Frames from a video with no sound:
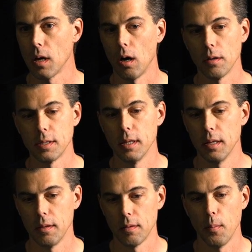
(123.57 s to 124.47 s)
onto
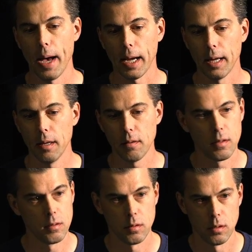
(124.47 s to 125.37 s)
the back end,
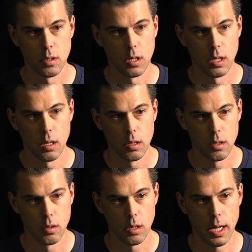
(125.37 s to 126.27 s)

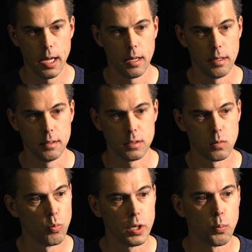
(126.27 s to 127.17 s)
and
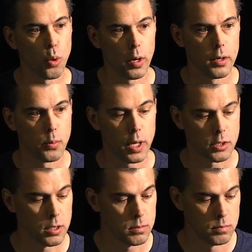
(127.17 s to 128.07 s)
we deploy into
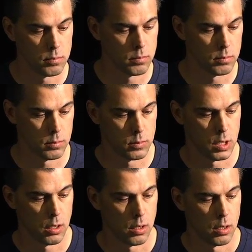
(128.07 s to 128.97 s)
production.
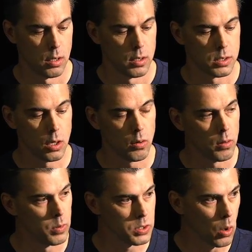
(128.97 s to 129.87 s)
So the
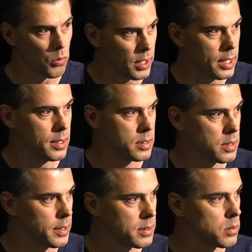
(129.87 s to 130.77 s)
result is
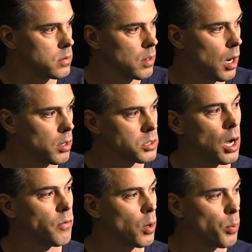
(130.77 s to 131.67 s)
that our
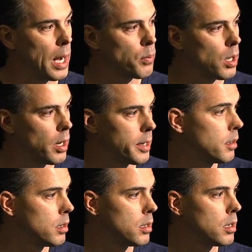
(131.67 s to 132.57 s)
software pipeline
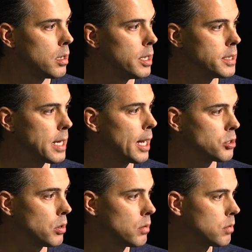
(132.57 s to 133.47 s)
is
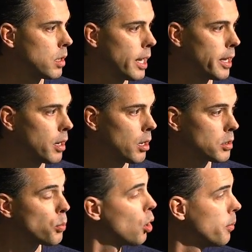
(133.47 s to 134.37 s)
agile, and our
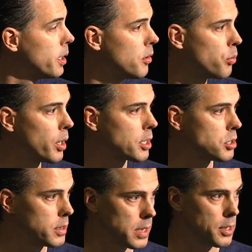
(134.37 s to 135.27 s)
deployment into
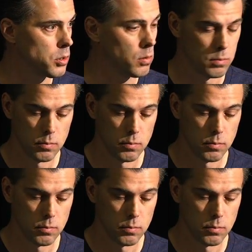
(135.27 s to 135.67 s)
production is agile.